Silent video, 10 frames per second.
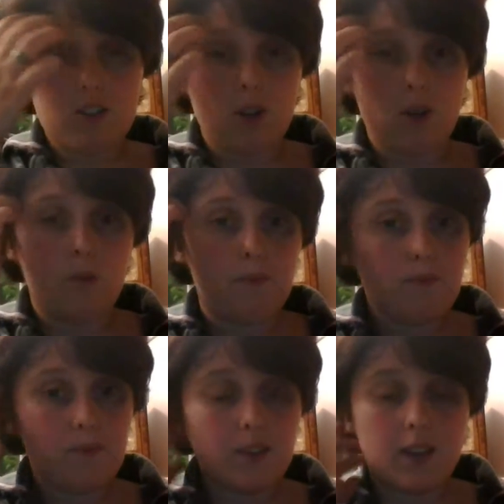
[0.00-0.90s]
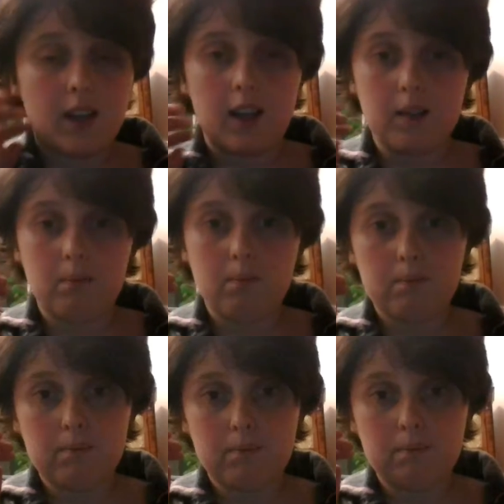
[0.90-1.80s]
so uh,
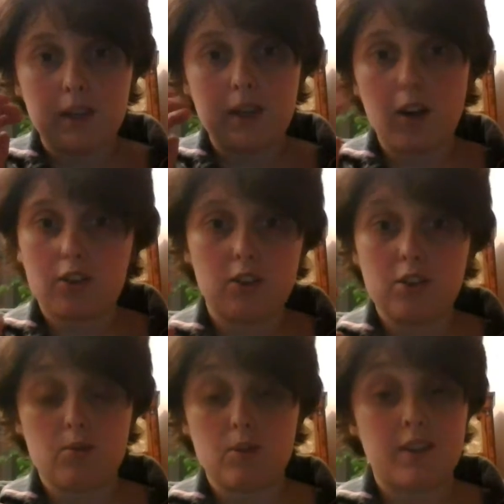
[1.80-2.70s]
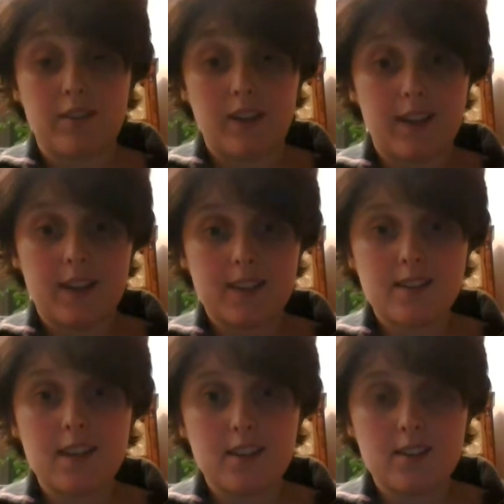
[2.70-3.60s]
my doctor is really
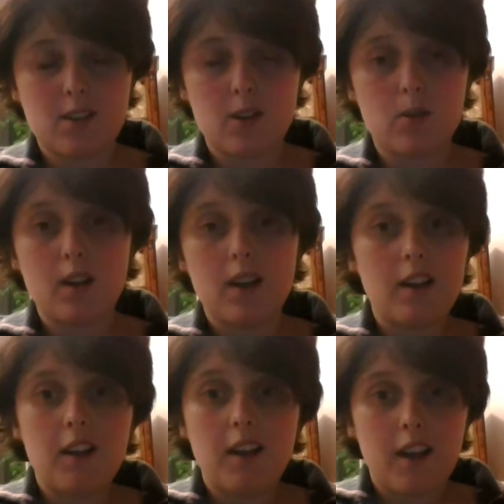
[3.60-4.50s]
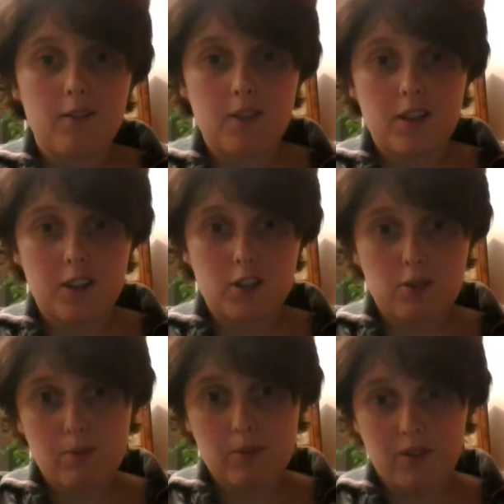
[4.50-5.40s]
fantastic, so everything
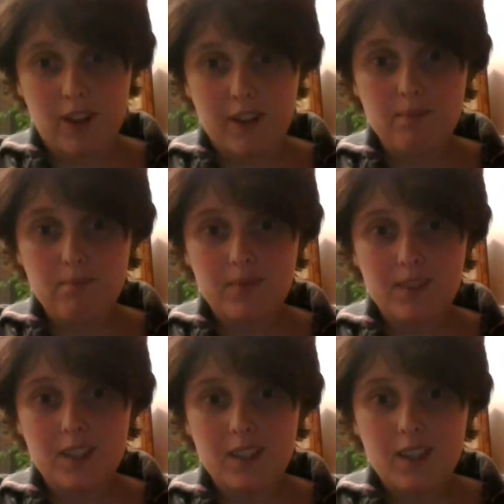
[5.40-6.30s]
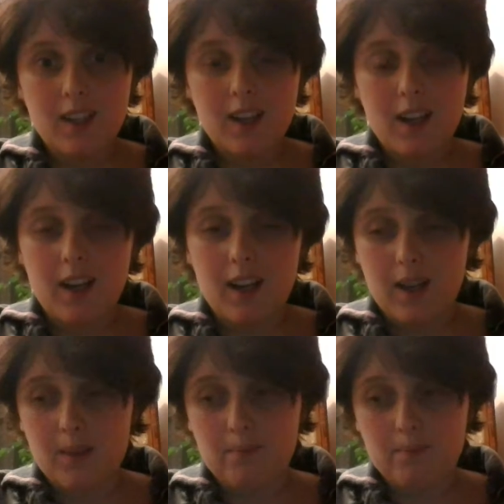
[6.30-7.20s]
should be fine.
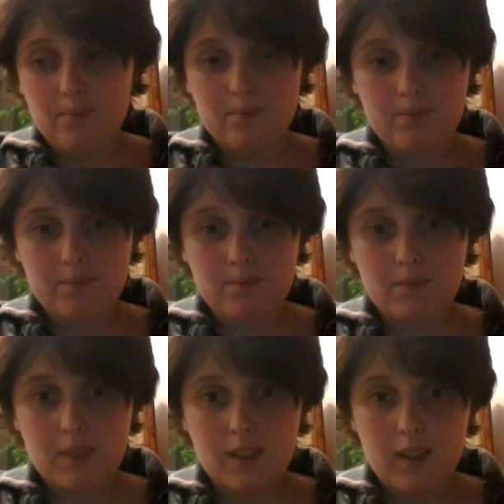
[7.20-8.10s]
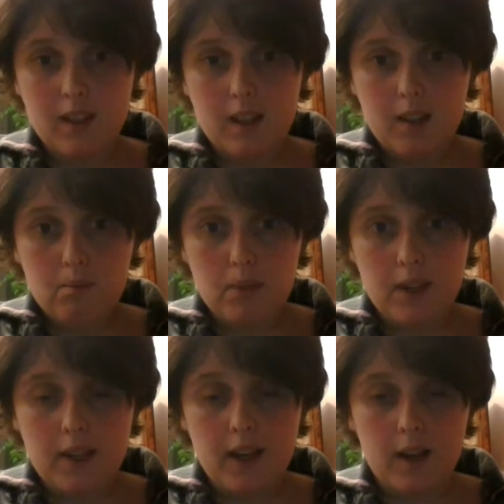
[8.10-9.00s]
Um,
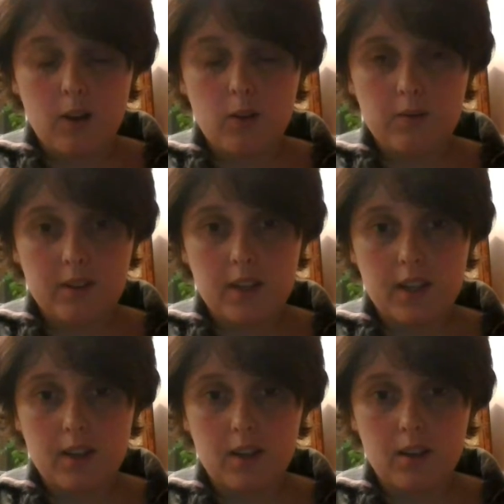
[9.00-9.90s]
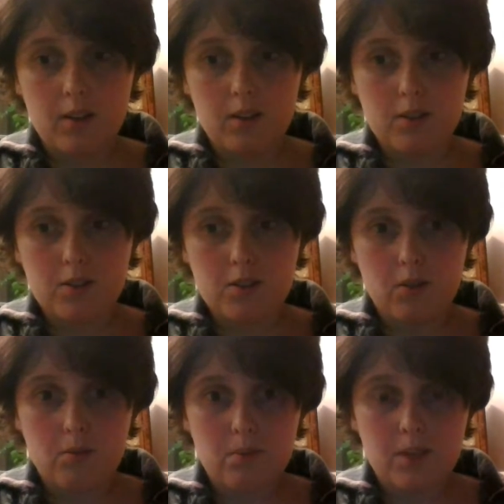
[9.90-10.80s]
but yeah, hopefully I'll
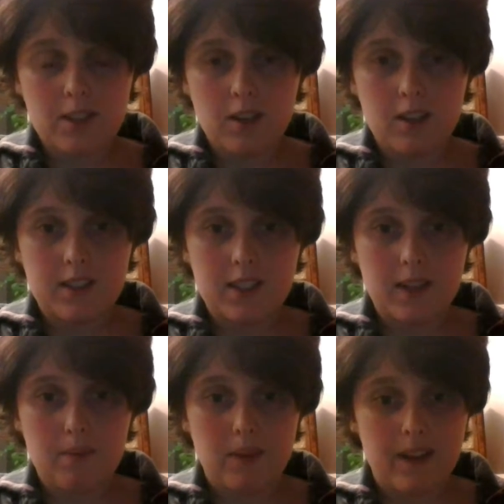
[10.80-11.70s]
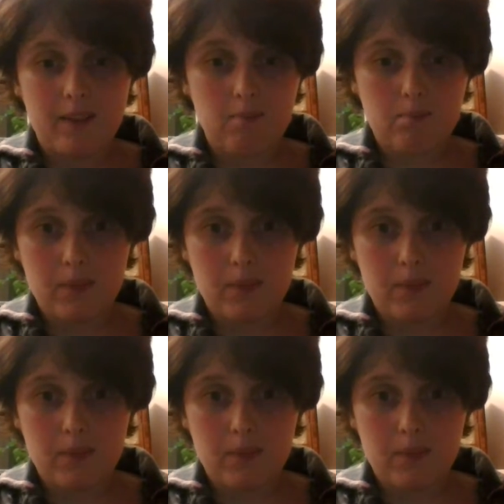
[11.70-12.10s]
soon be starting to get my